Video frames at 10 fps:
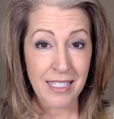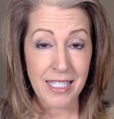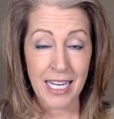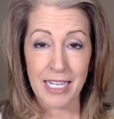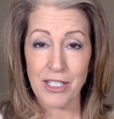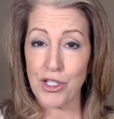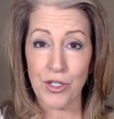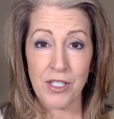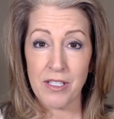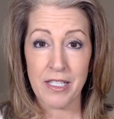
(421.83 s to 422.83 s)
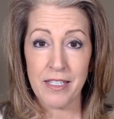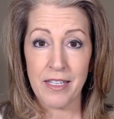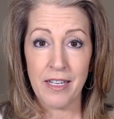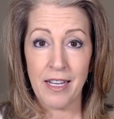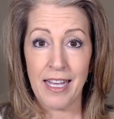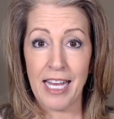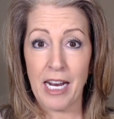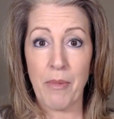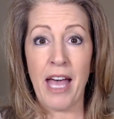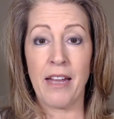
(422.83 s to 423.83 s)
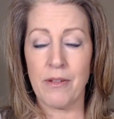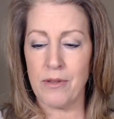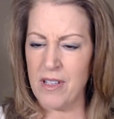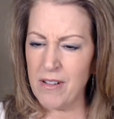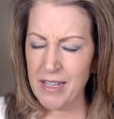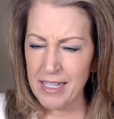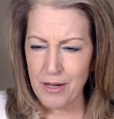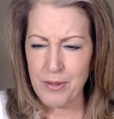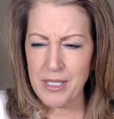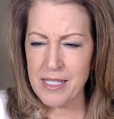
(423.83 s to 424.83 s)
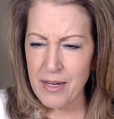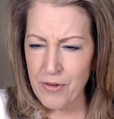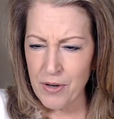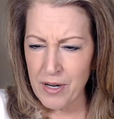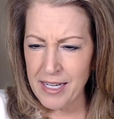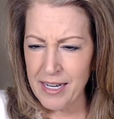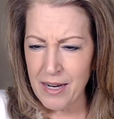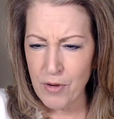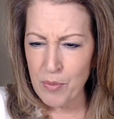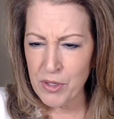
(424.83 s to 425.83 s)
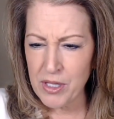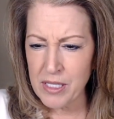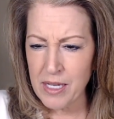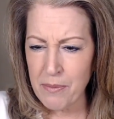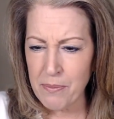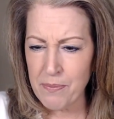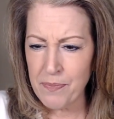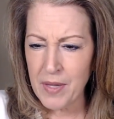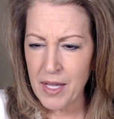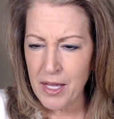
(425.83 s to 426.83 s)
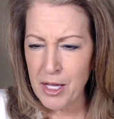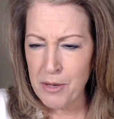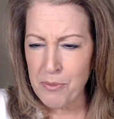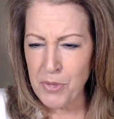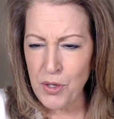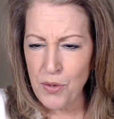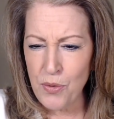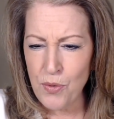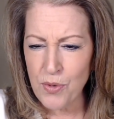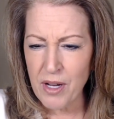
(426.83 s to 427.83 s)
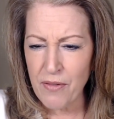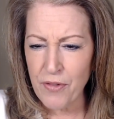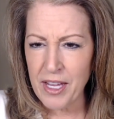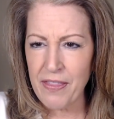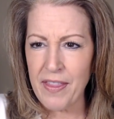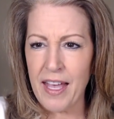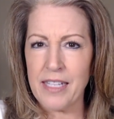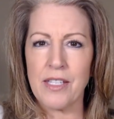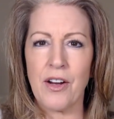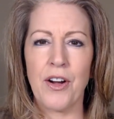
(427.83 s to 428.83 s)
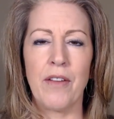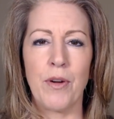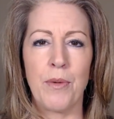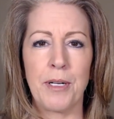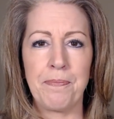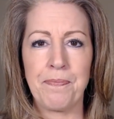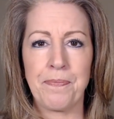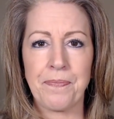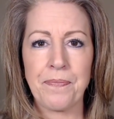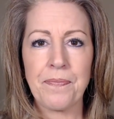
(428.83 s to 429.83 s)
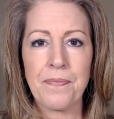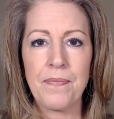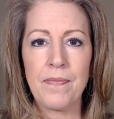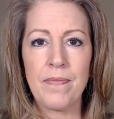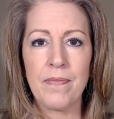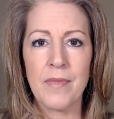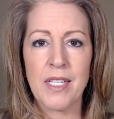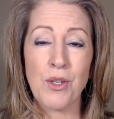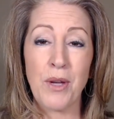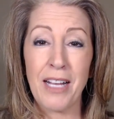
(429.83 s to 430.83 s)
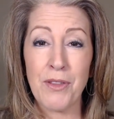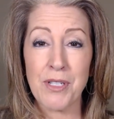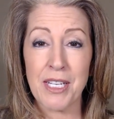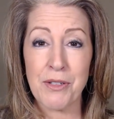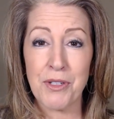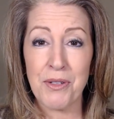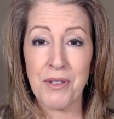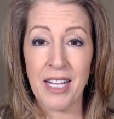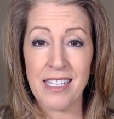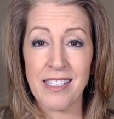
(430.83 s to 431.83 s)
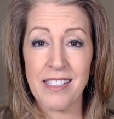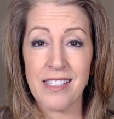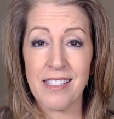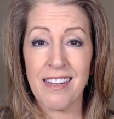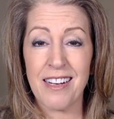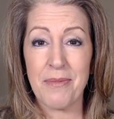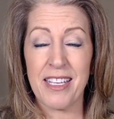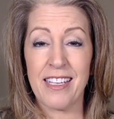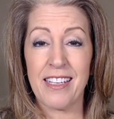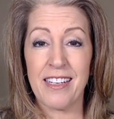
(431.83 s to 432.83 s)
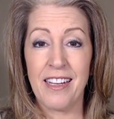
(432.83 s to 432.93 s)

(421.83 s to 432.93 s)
that I shouldn't. And I'm at, I never put this on mute. I forget that. Sorry, everyone. So I have those extra two glasses and I'm thinking,